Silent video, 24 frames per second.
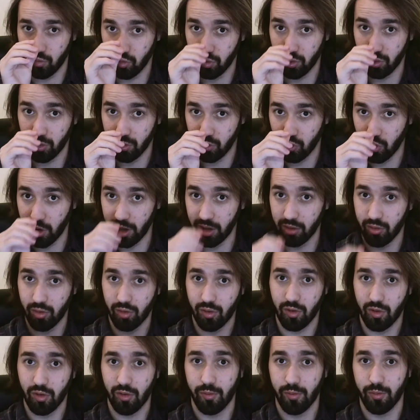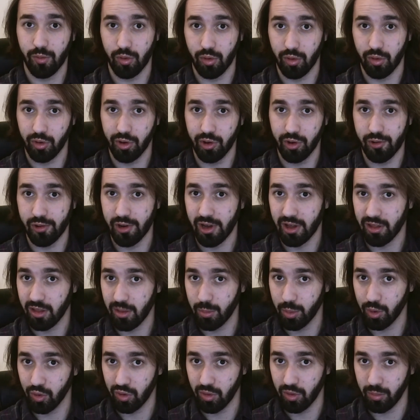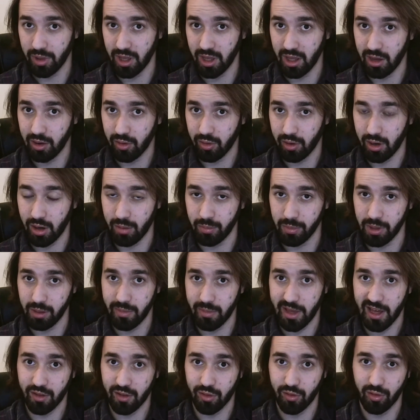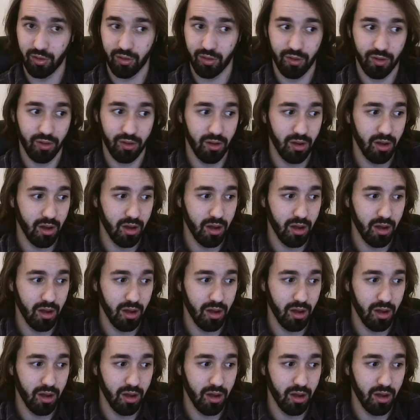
trailers for You're Not Supposed to Be Here and Me Masters.